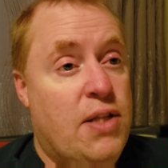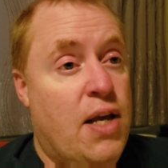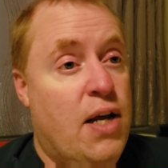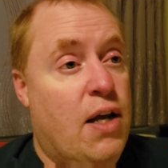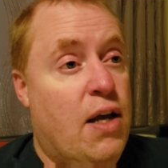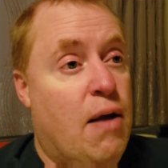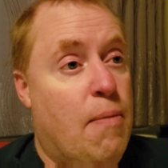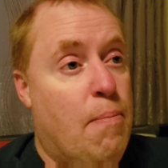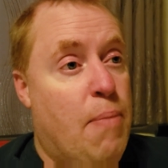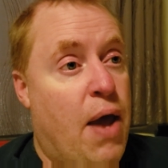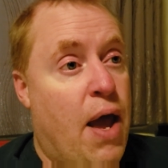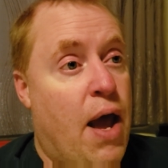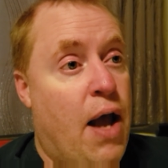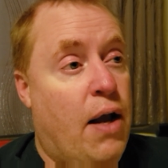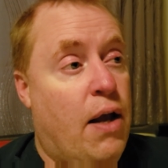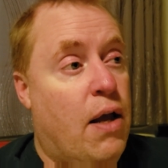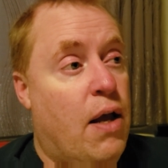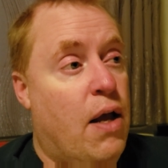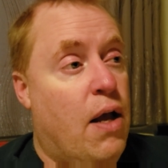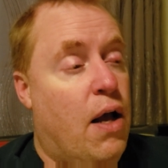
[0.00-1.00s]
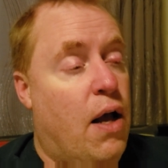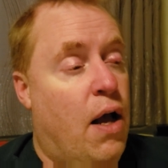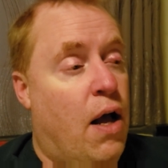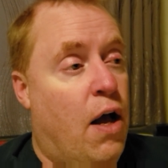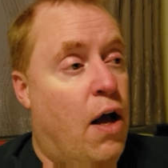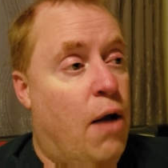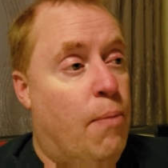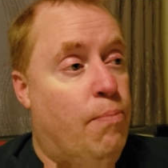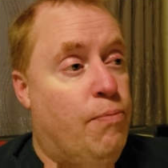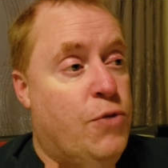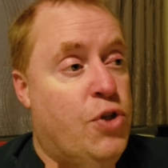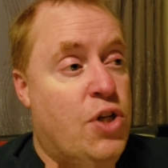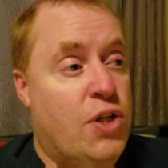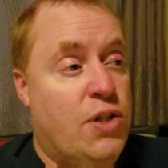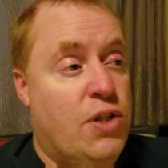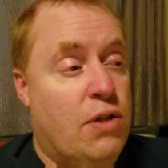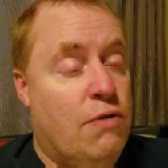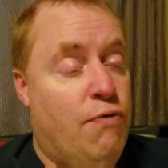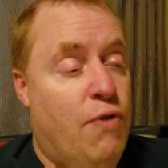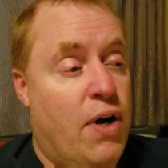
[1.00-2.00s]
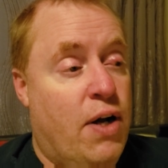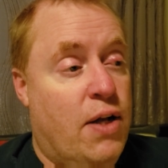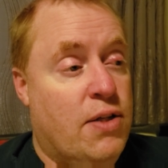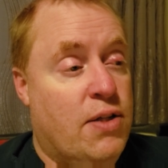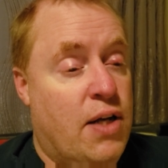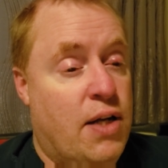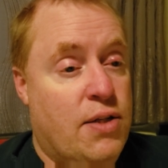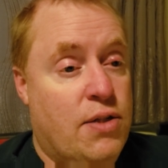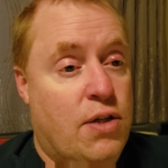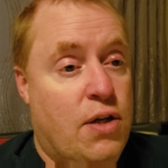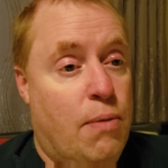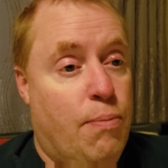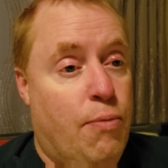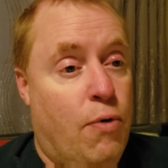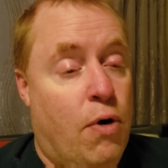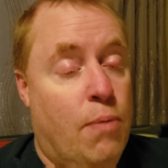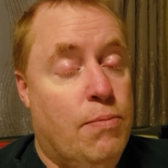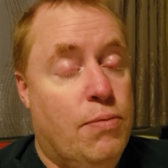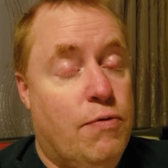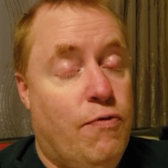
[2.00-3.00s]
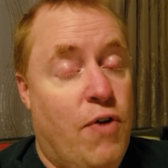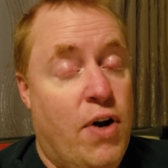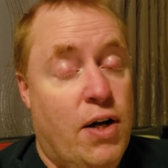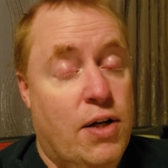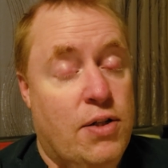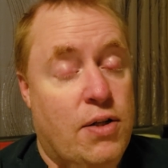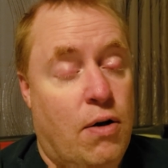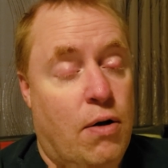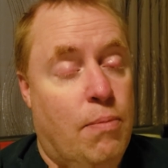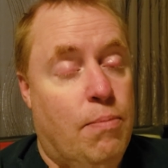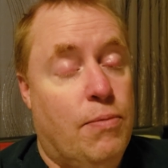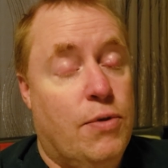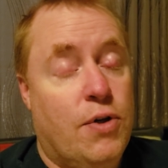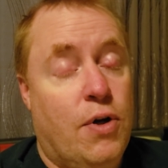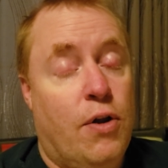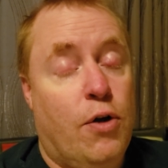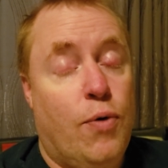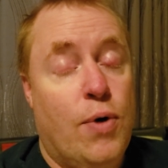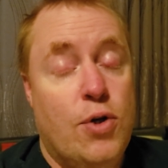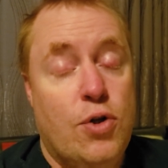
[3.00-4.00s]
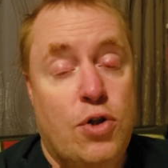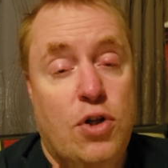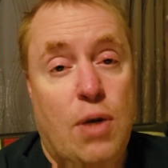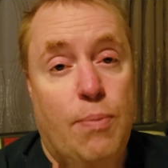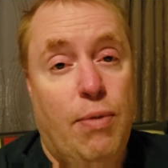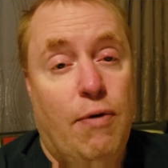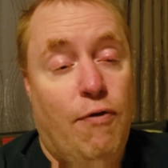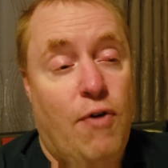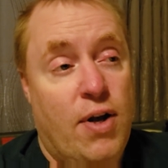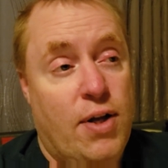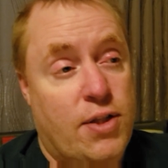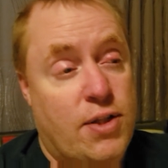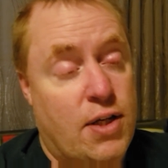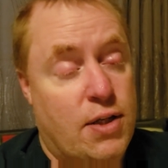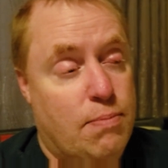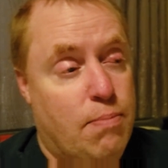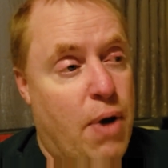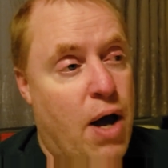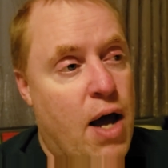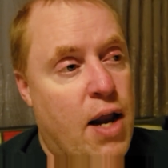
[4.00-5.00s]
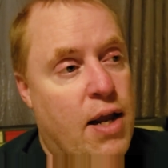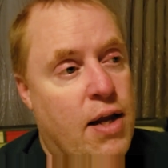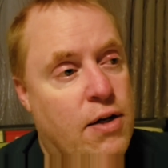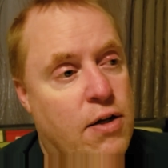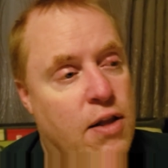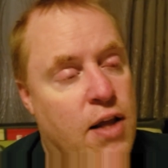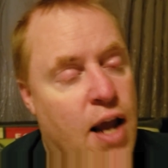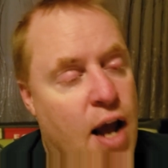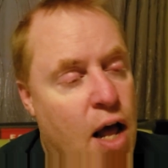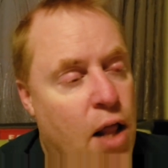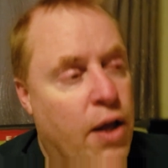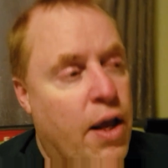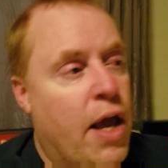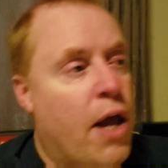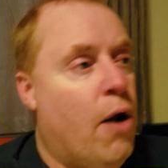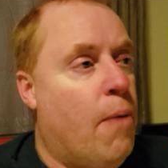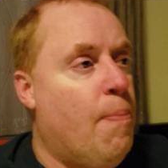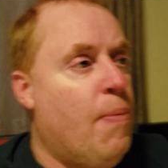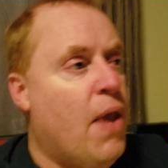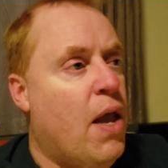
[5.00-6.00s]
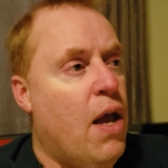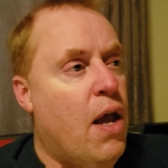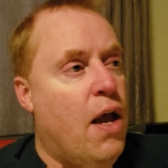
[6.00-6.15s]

They come back um, just as Frankenstein's dump, or Frank, I'm sorry, the creature's dumping Frankenstein's body into the alligator.